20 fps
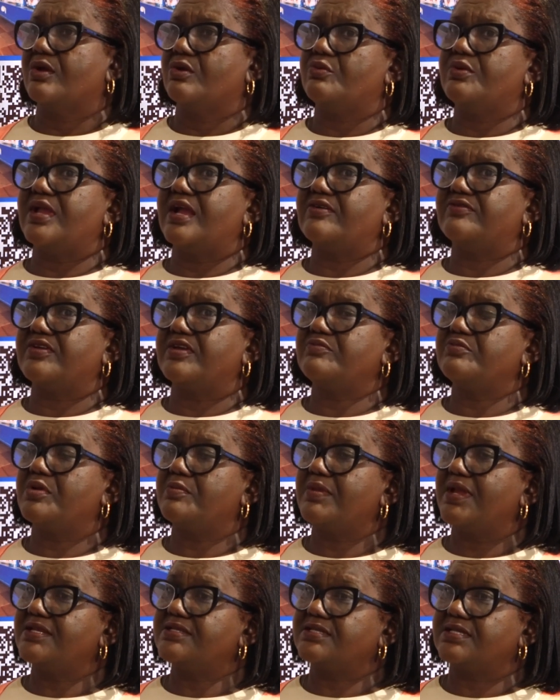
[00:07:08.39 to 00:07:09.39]
We have
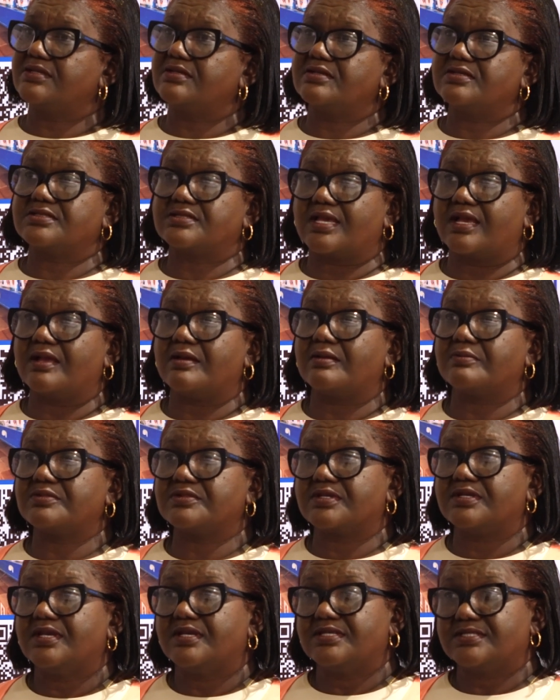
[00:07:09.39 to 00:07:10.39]
implemented this
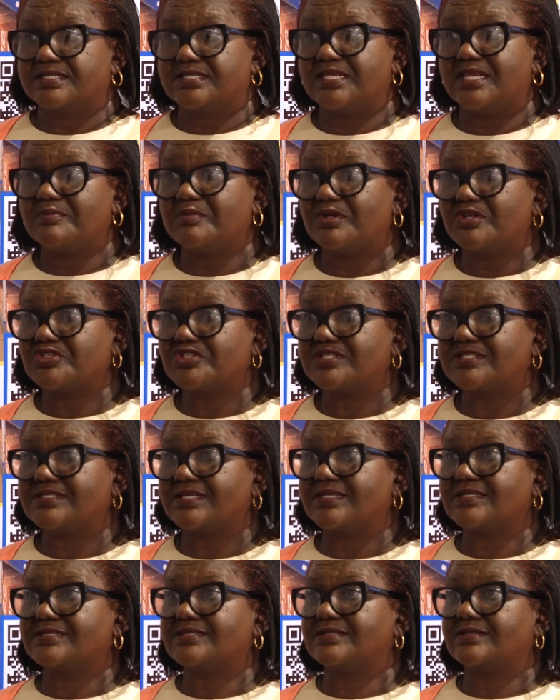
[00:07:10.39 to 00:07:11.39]
CDM
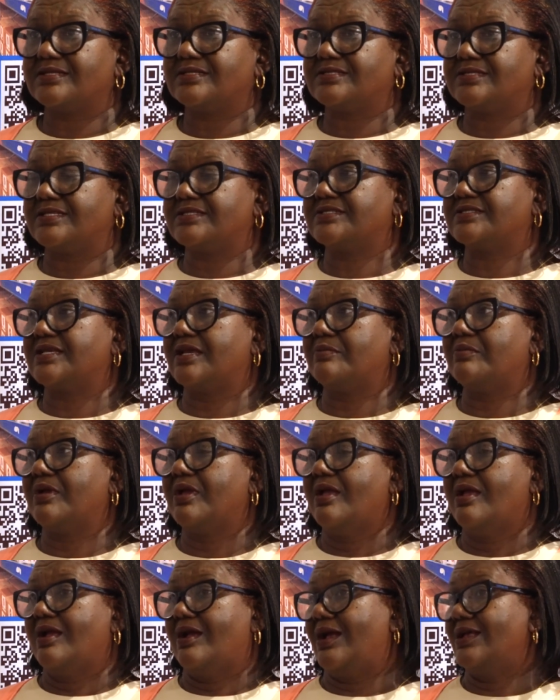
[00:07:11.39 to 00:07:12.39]
logistics system,
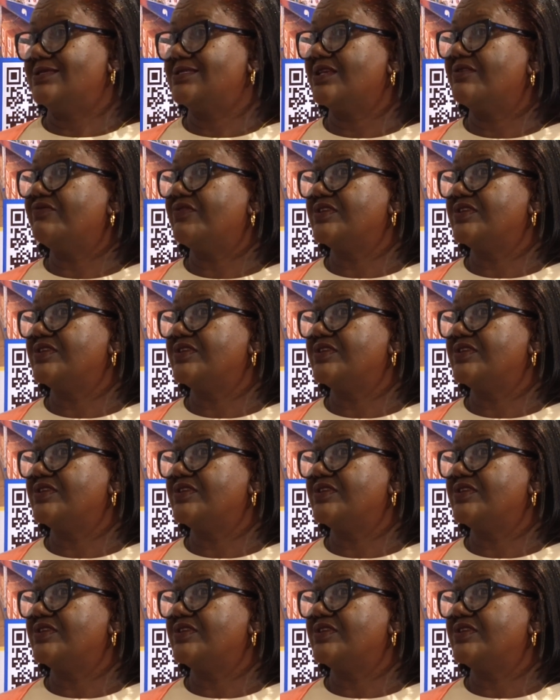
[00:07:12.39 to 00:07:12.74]
and St.